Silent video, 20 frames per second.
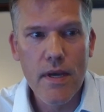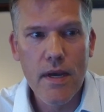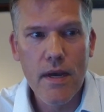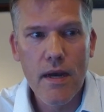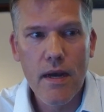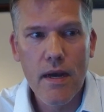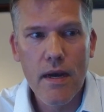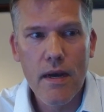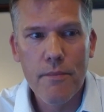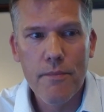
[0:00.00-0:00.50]

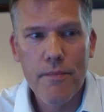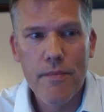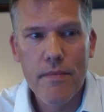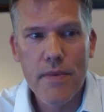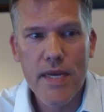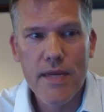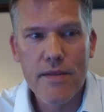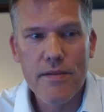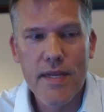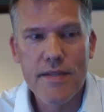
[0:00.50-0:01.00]

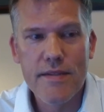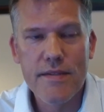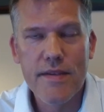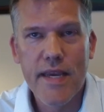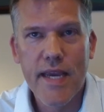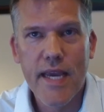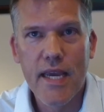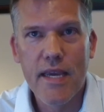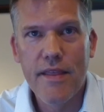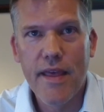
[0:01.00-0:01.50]
And let's
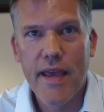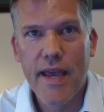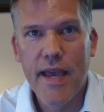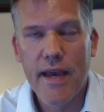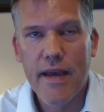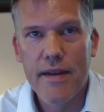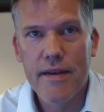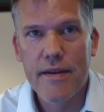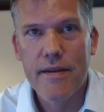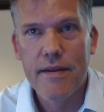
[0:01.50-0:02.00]
say
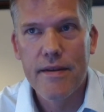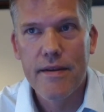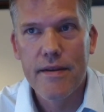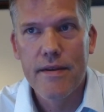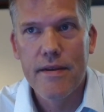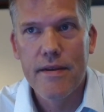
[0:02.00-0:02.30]
that,